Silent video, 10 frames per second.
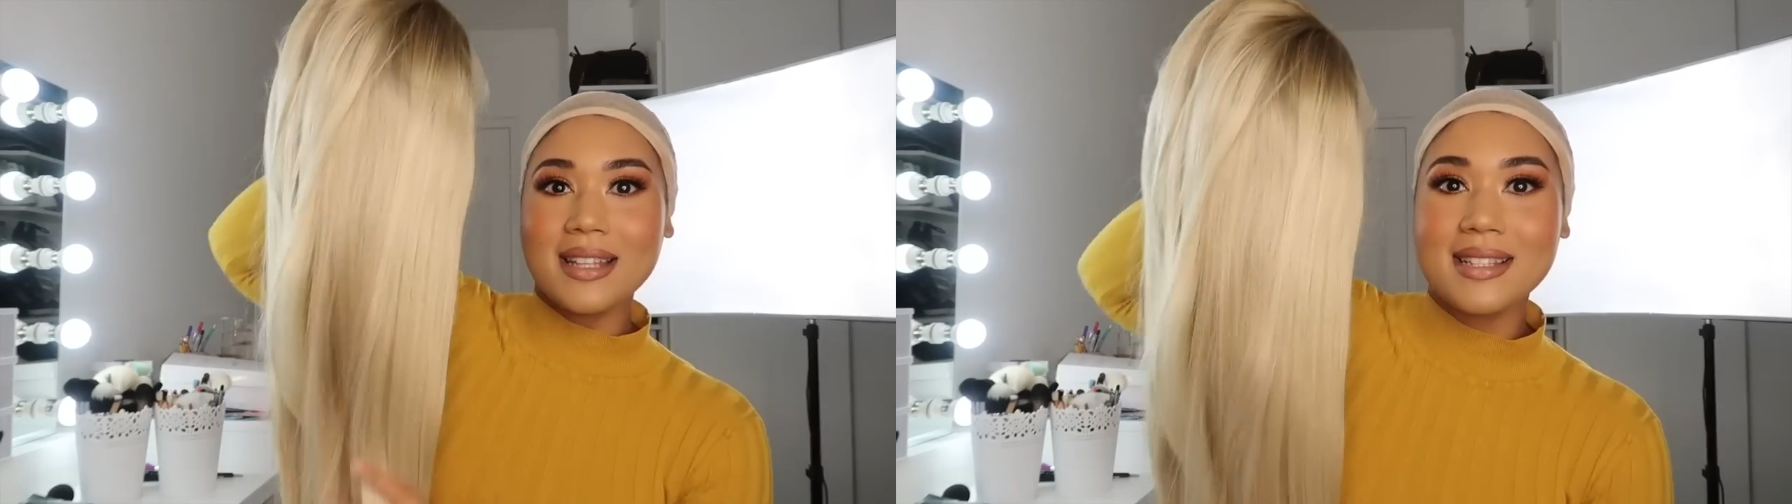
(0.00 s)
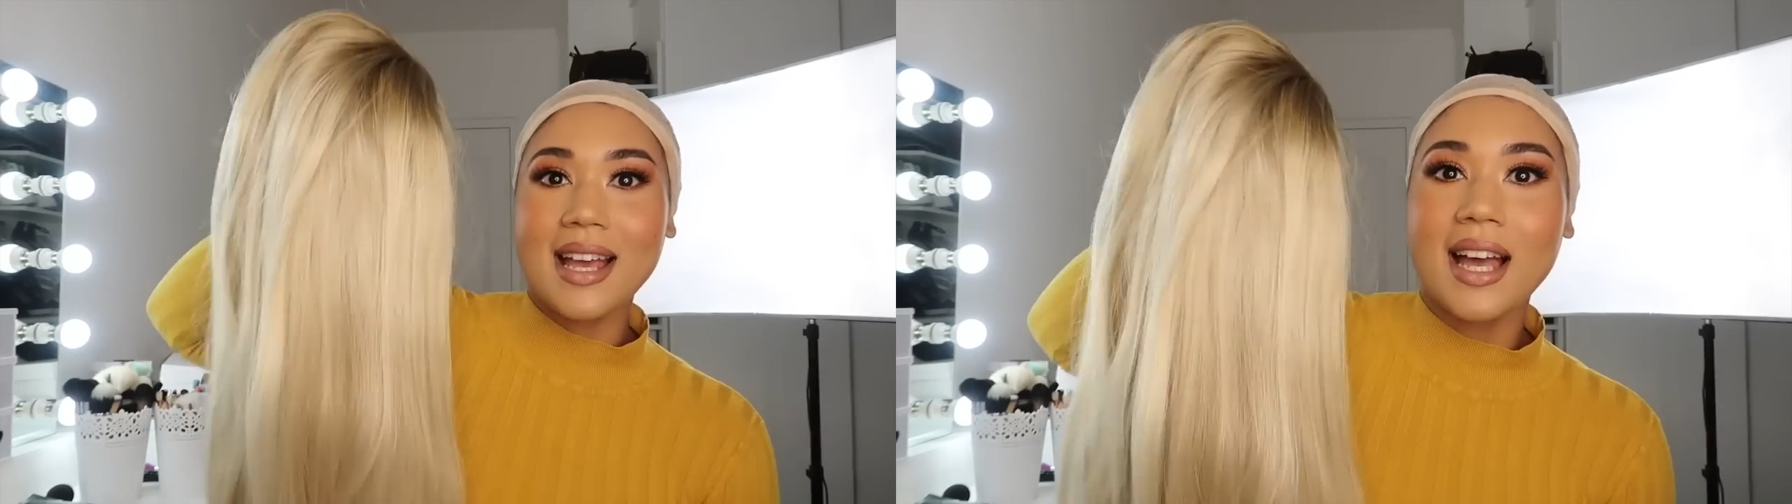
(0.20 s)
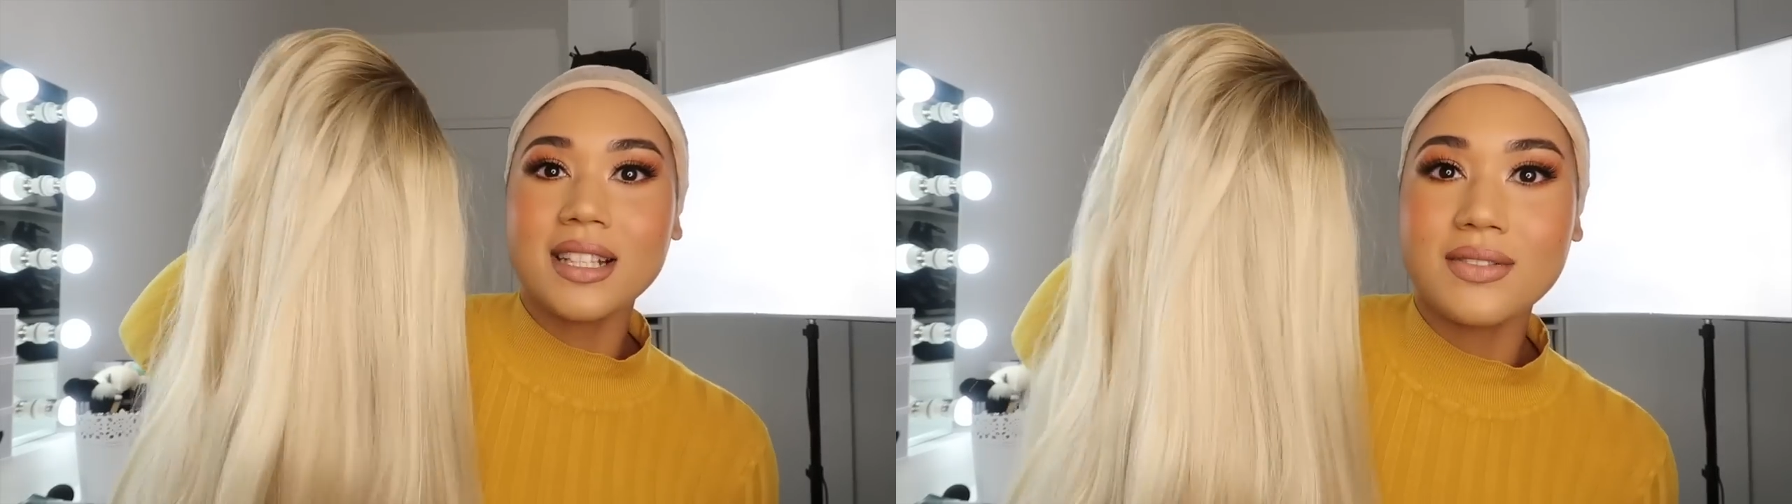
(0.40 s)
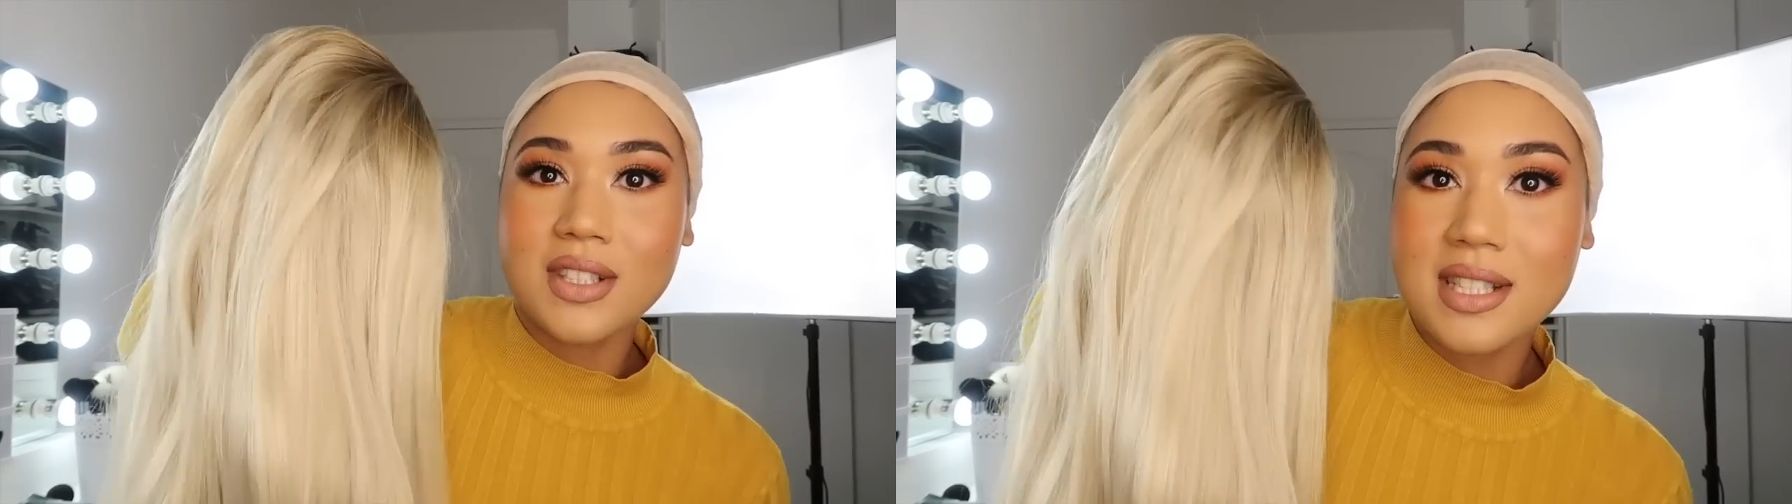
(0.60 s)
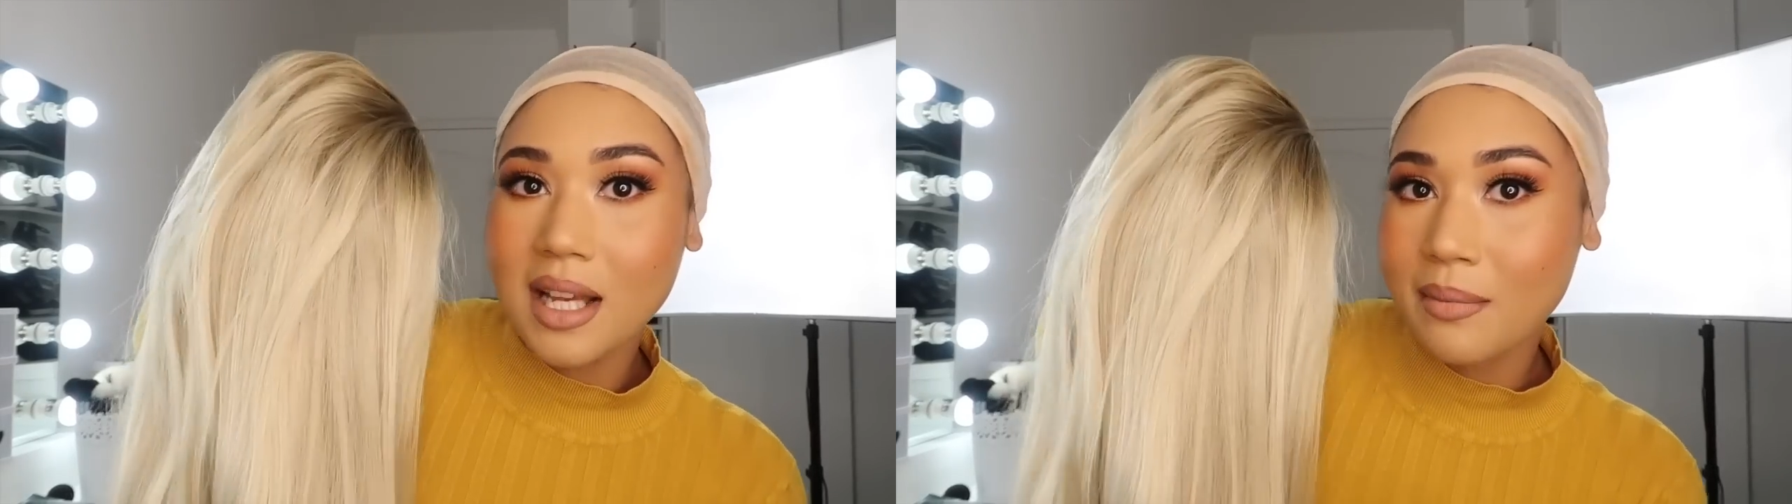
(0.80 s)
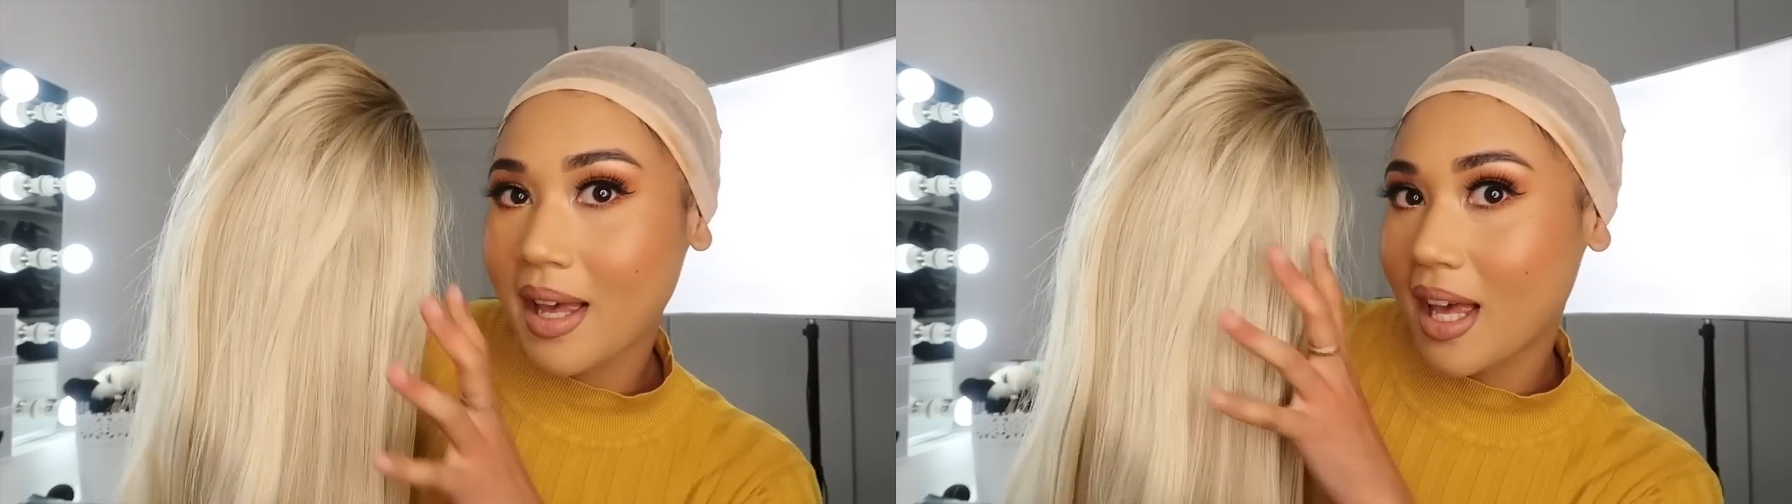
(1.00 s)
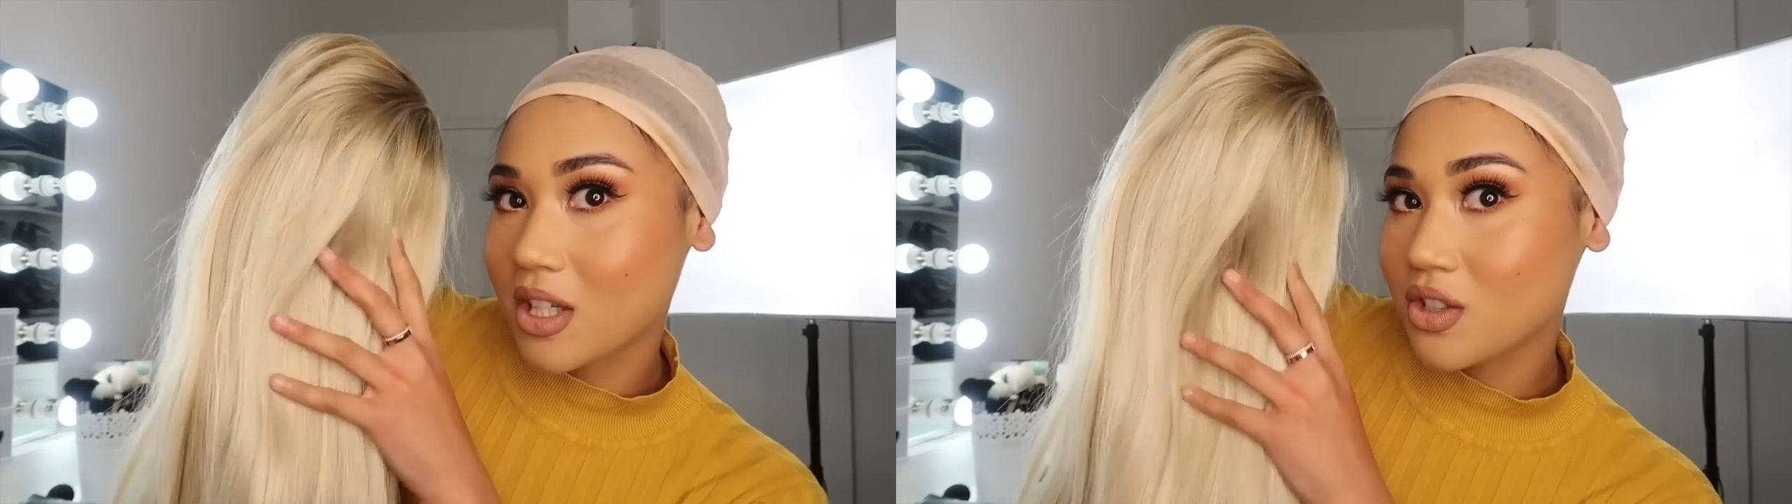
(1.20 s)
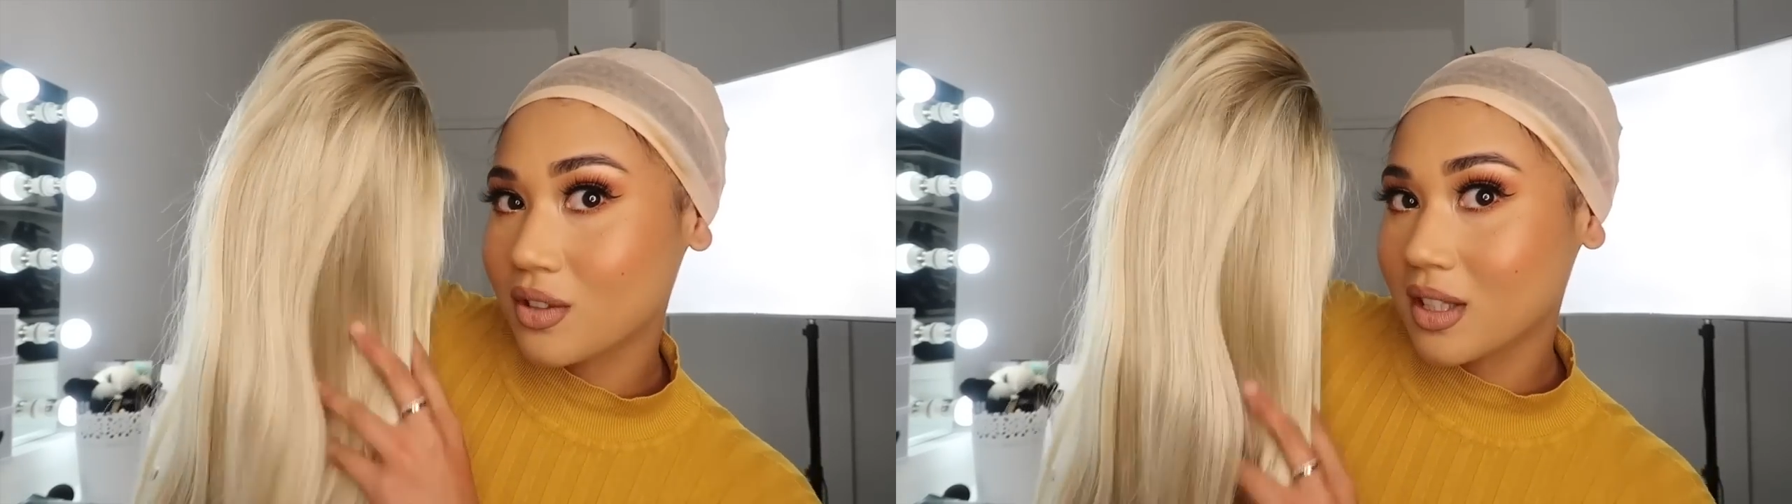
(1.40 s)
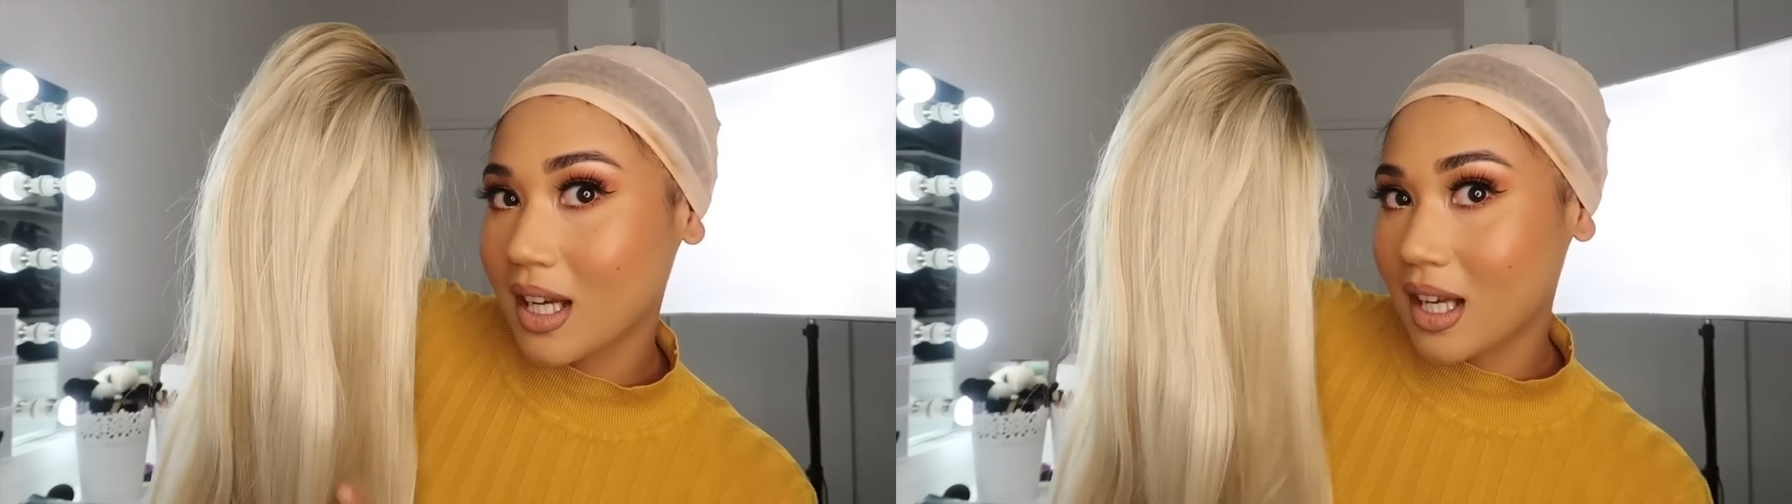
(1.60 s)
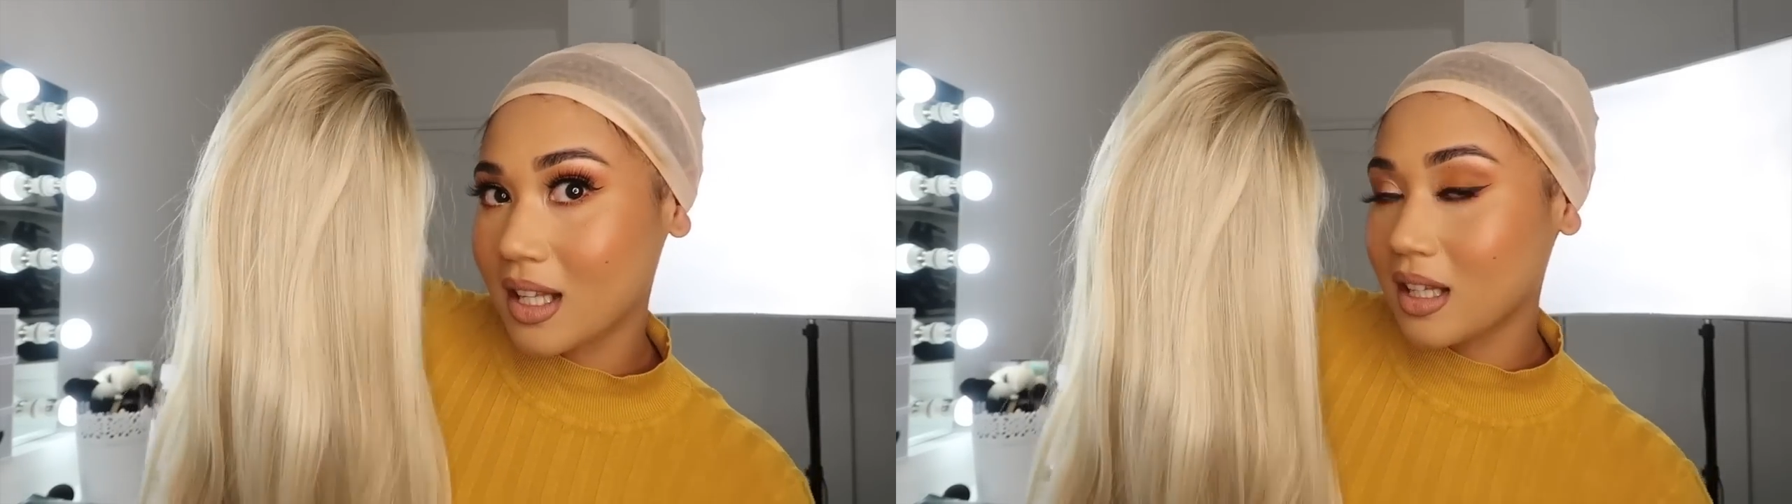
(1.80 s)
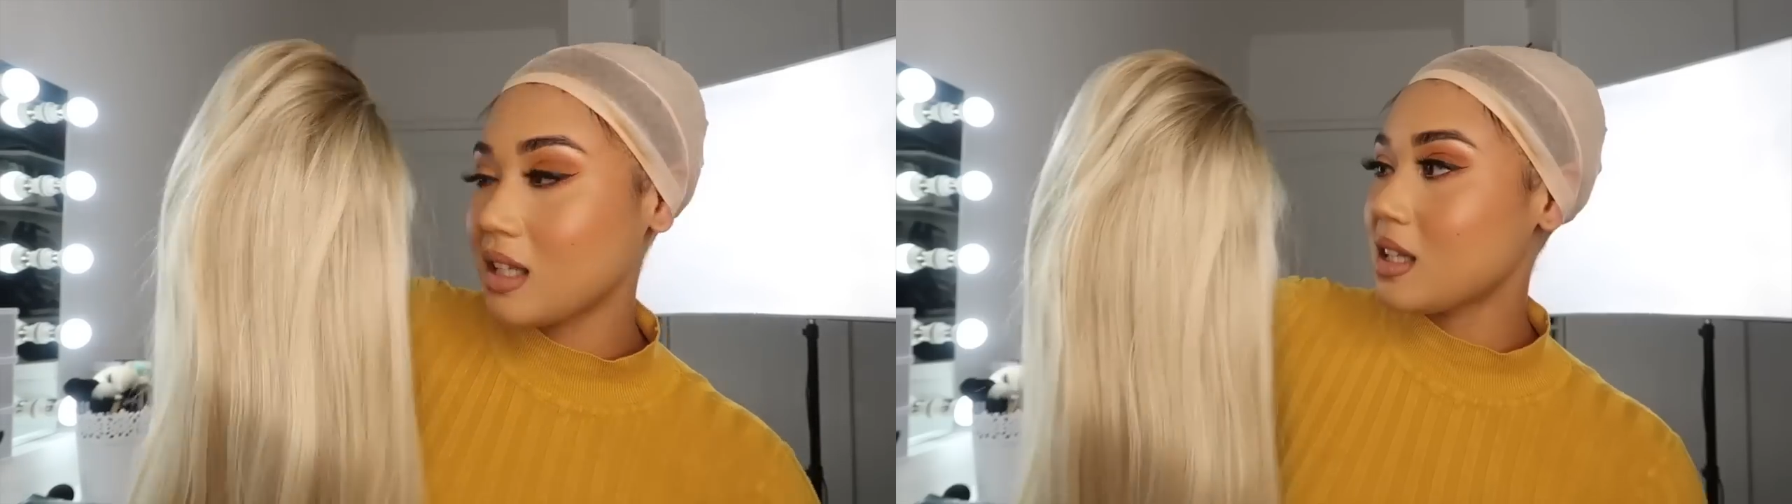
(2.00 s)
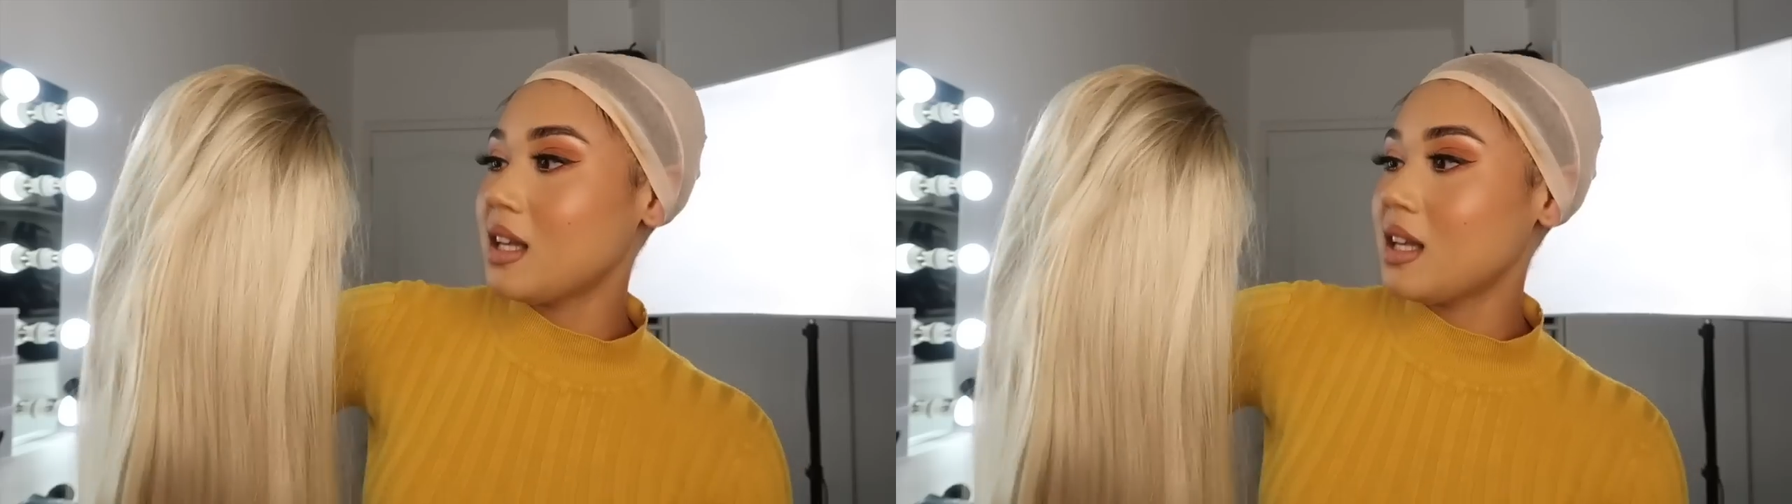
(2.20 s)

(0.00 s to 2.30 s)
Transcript: This kind of looks like my actual color.